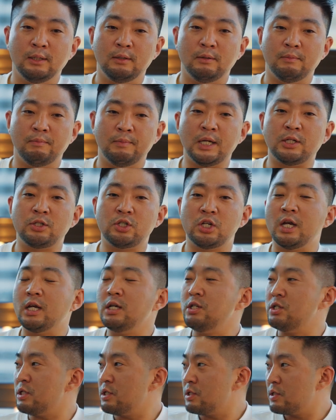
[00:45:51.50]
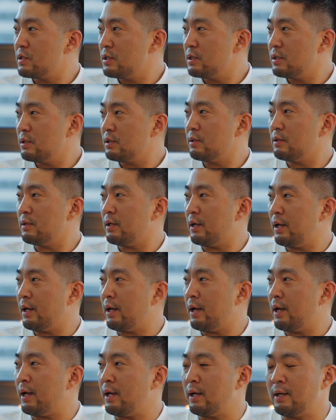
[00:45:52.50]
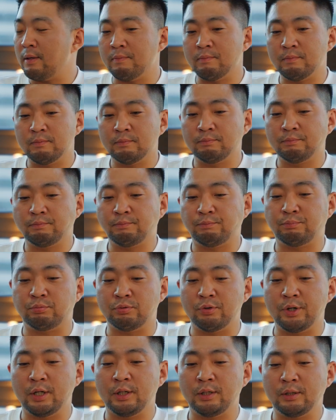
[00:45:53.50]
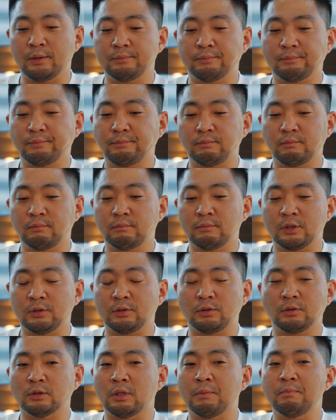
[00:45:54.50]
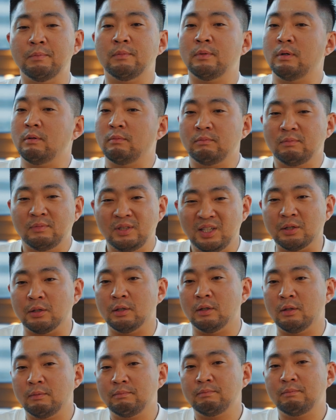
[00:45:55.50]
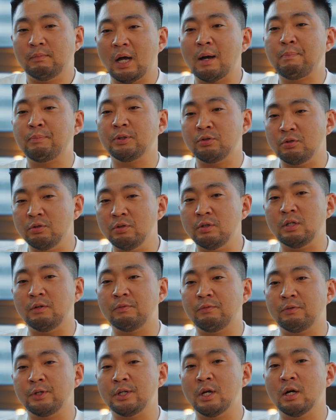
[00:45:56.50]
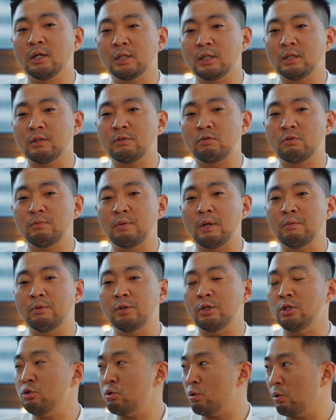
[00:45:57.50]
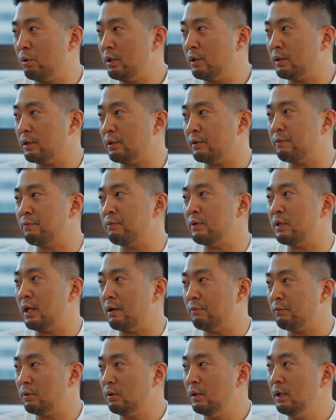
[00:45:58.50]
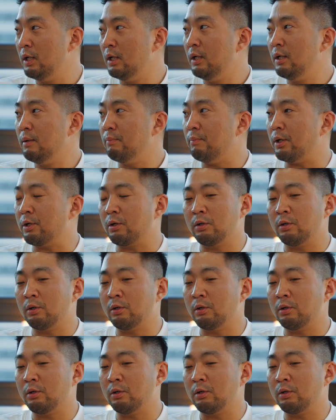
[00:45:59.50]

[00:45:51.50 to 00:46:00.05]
make changes and bring this, opportunity for young kids to be able to enjoy on a different level, but